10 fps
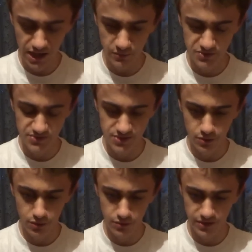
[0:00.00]
which was
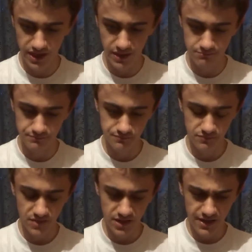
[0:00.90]
called
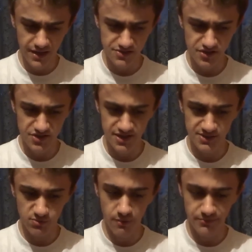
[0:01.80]
Search of the
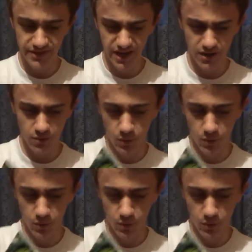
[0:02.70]
Swamp Thing,